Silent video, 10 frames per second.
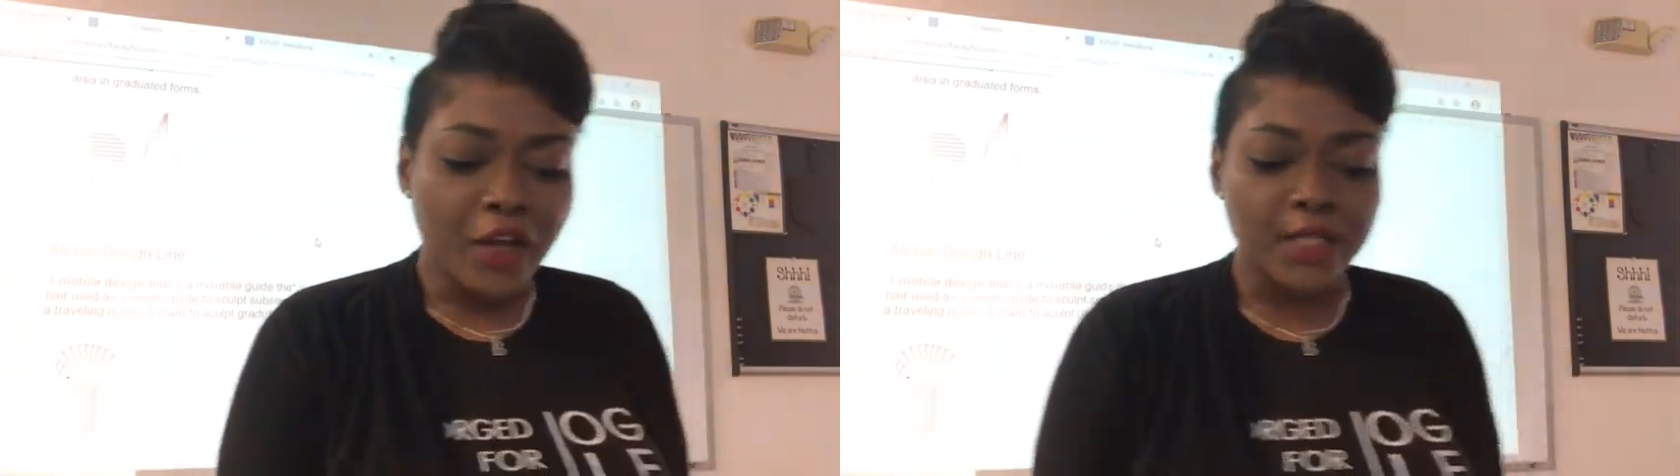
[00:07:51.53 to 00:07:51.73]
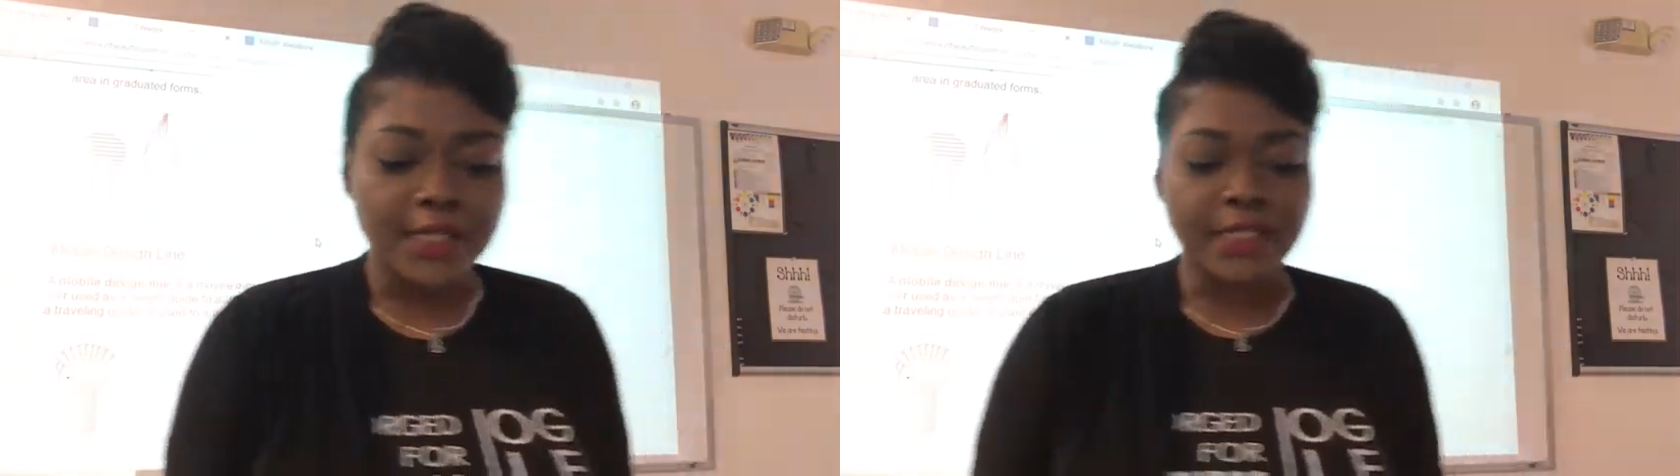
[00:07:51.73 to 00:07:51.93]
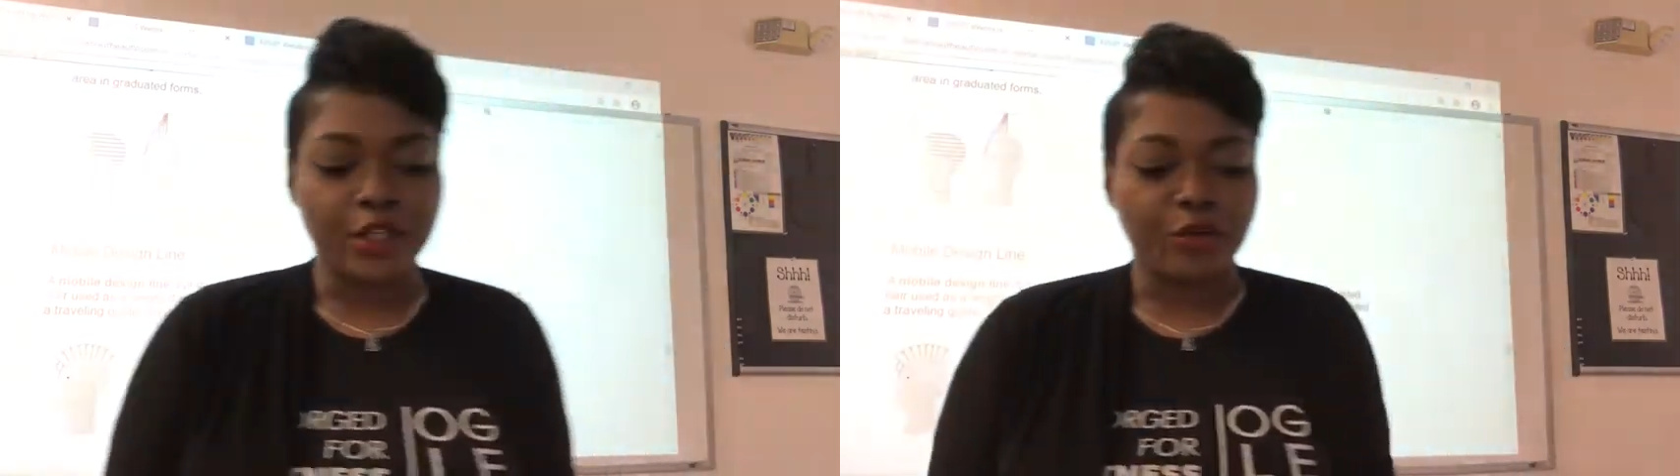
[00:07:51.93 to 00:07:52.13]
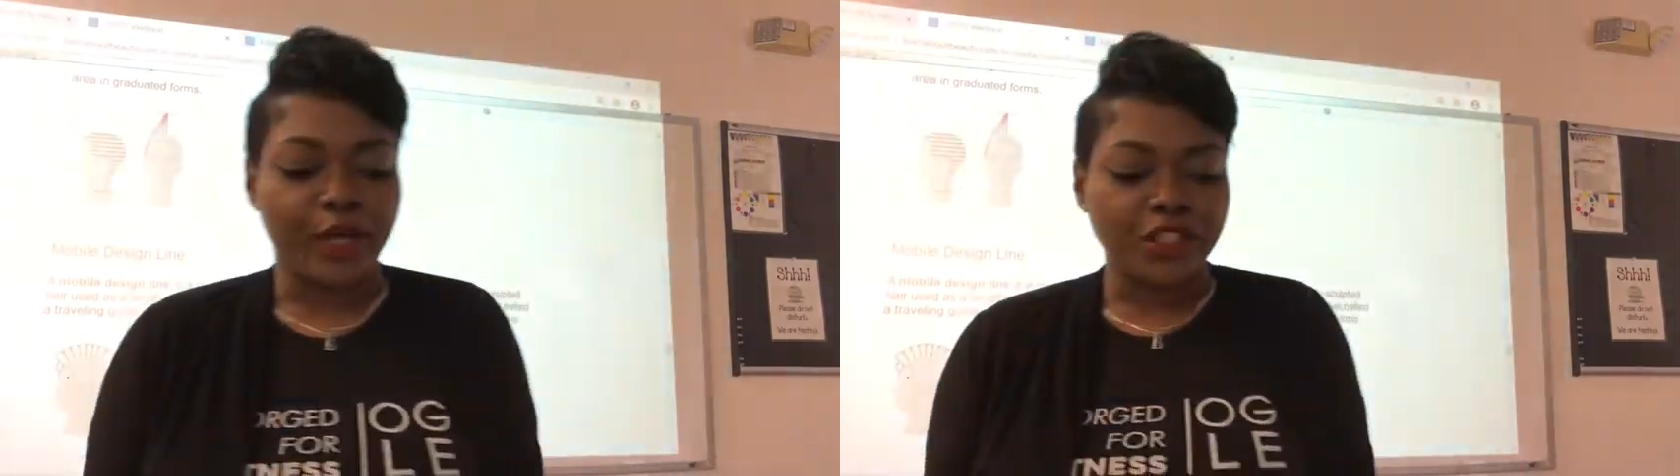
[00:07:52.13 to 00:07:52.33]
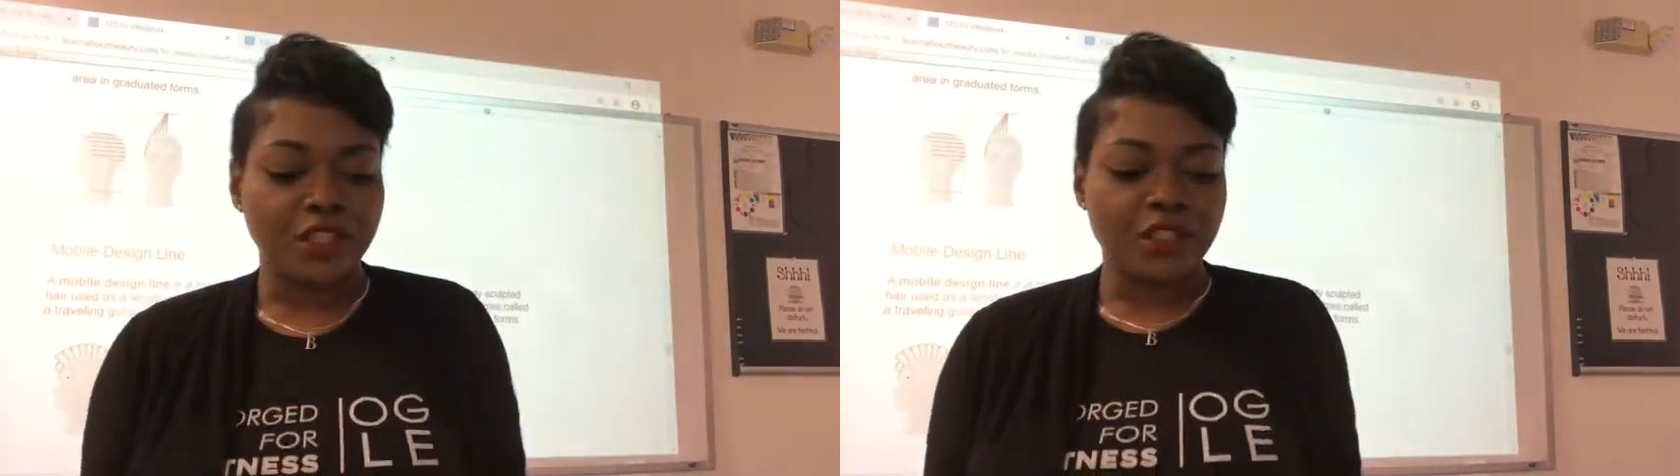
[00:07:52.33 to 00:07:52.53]

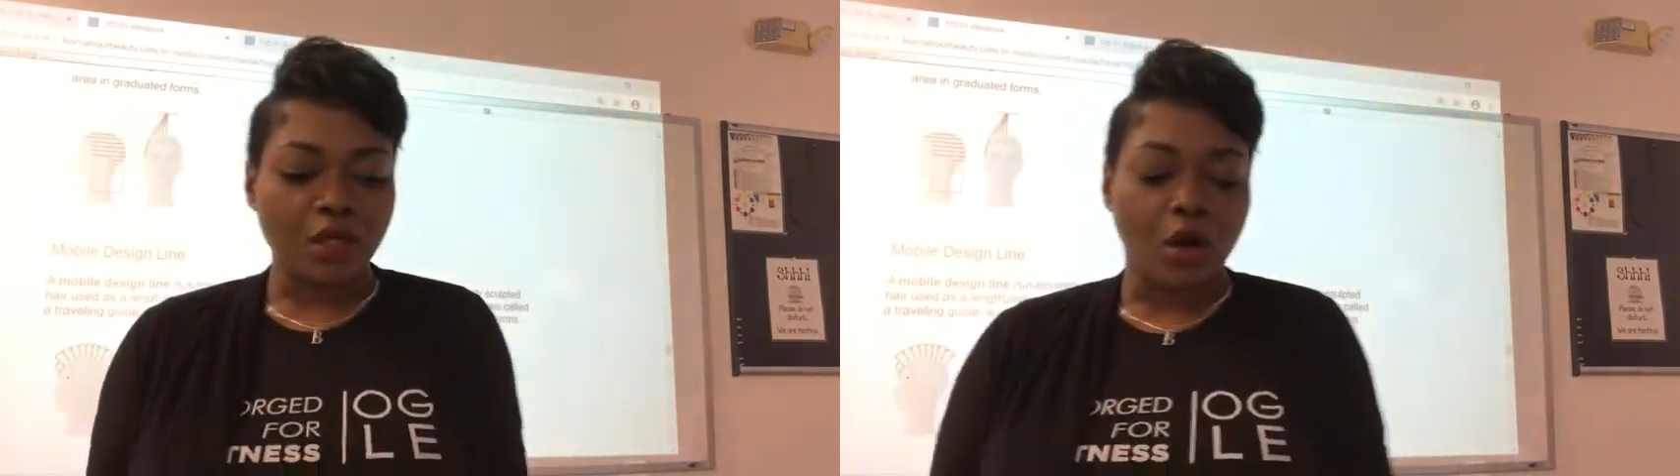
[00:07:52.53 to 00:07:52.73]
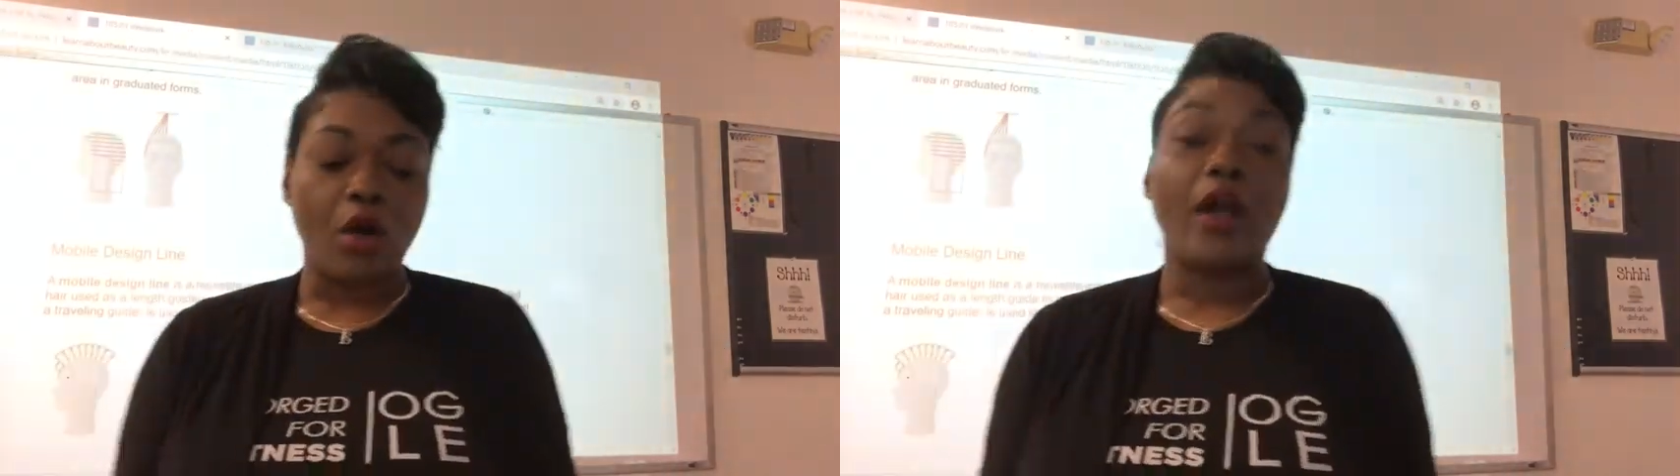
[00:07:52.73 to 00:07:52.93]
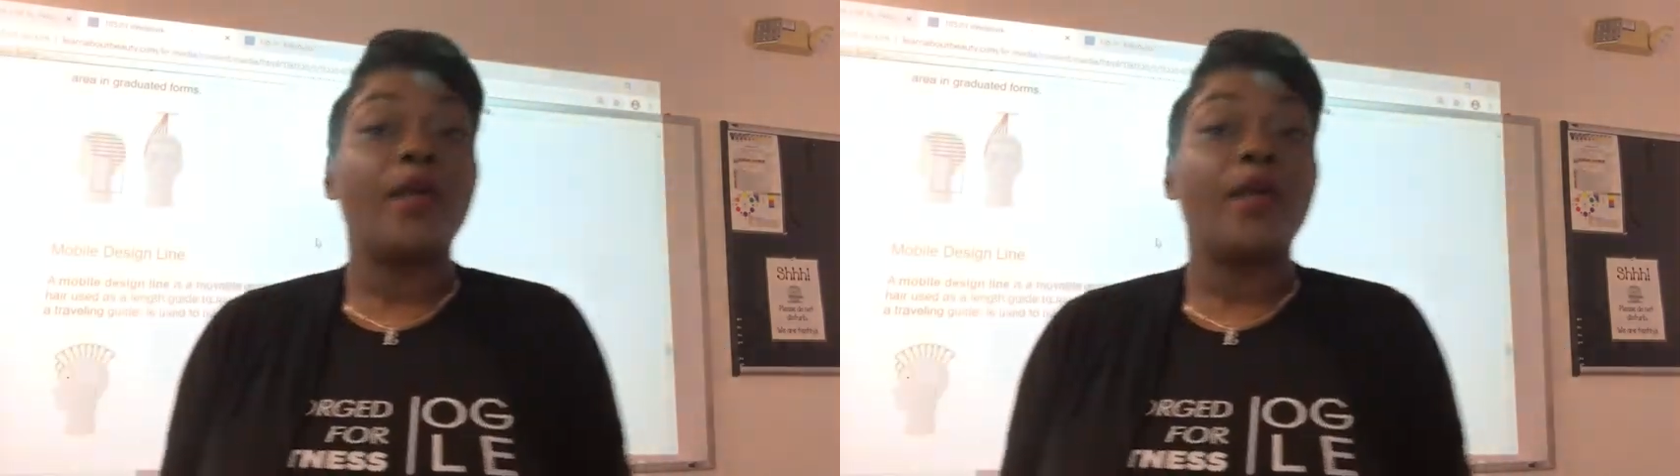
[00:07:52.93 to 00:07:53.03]
considerations are,